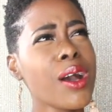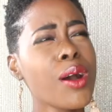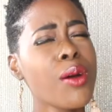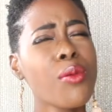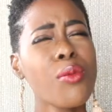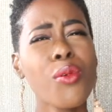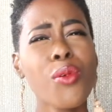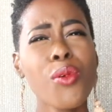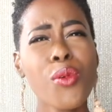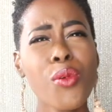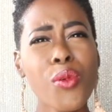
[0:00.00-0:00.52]

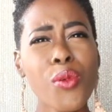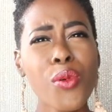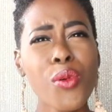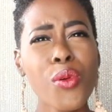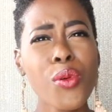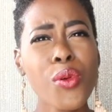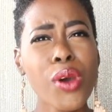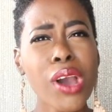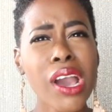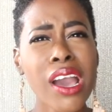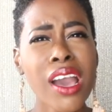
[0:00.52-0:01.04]
Oh,
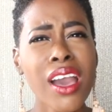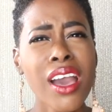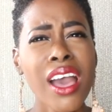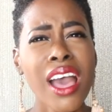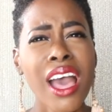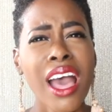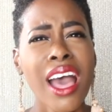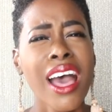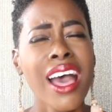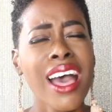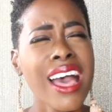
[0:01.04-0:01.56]
oh,
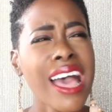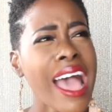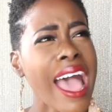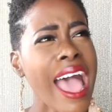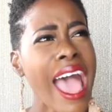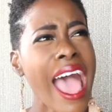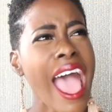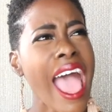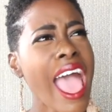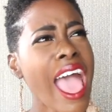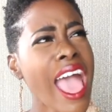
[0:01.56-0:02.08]

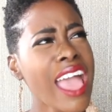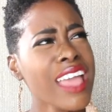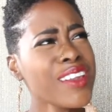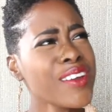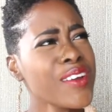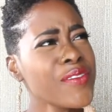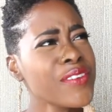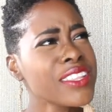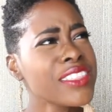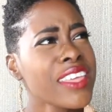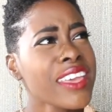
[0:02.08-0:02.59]
I don't
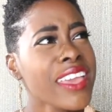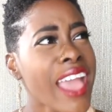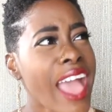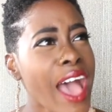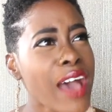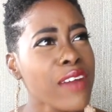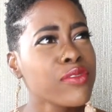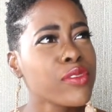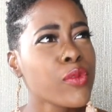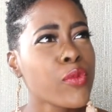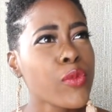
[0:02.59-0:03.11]
even think I
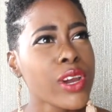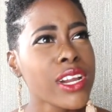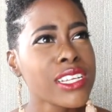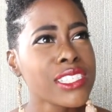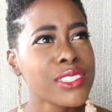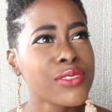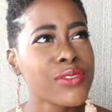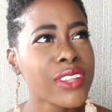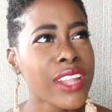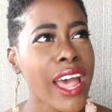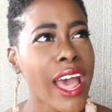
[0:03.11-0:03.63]
have the
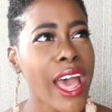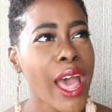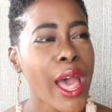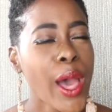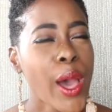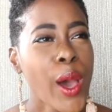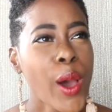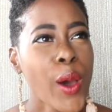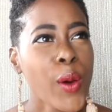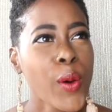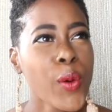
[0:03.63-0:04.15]
words for that.
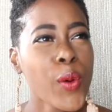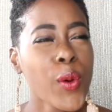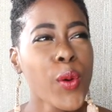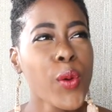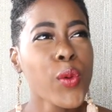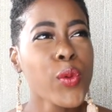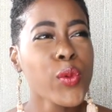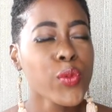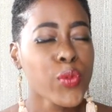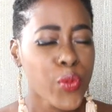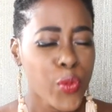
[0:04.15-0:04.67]

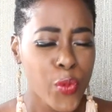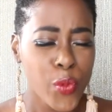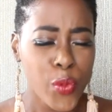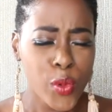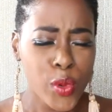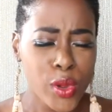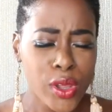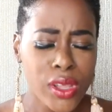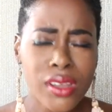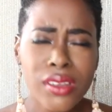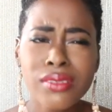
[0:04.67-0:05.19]
Oh,
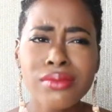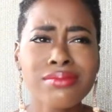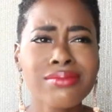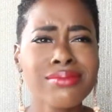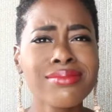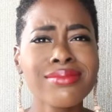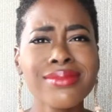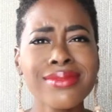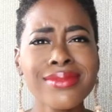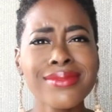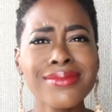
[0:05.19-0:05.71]

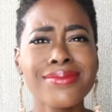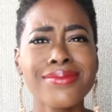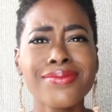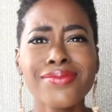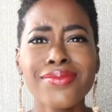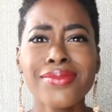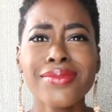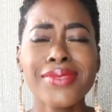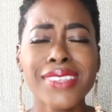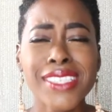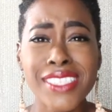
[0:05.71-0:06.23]

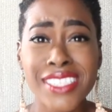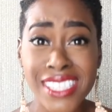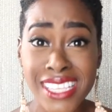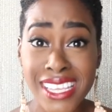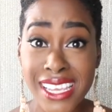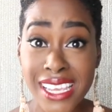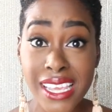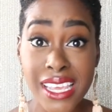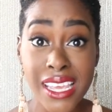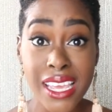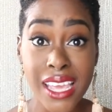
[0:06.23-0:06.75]
you
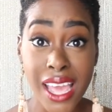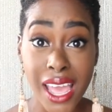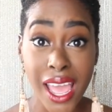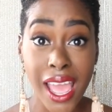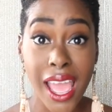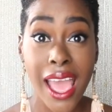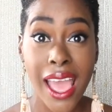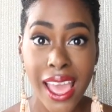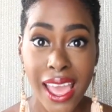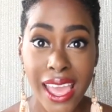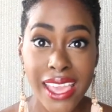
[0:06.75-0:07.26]
see?
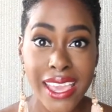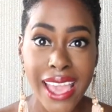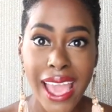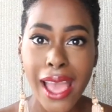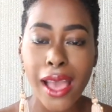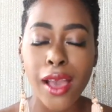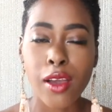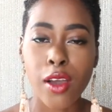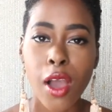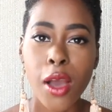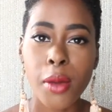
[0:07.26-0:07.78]

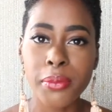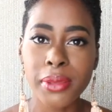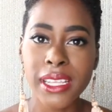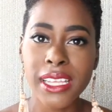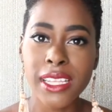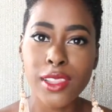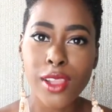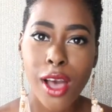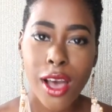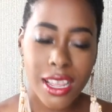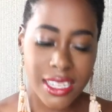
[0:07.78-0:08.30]
I at a
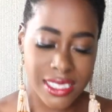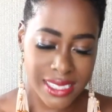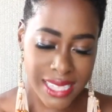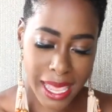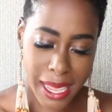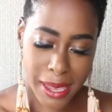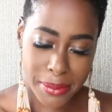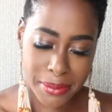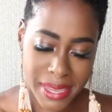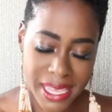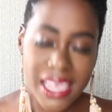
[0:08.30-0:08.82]
complete loss.
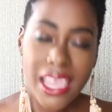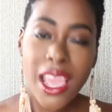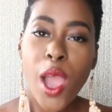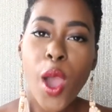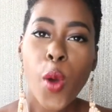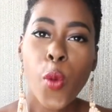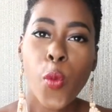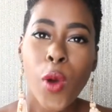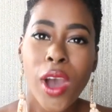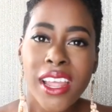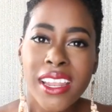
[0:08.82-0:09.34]
I mean,
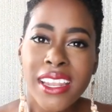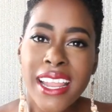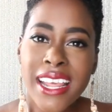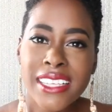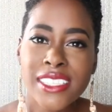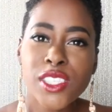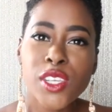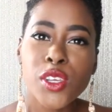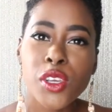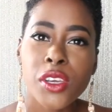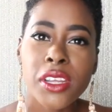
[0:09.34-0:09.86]
what
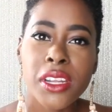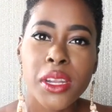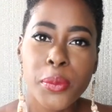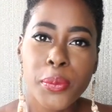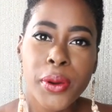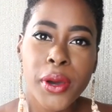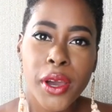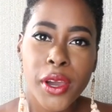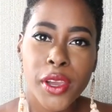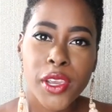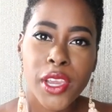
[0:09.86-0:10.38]
next are you gonna
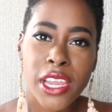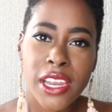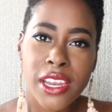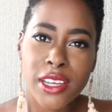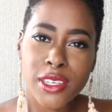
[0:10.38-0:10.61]
put on your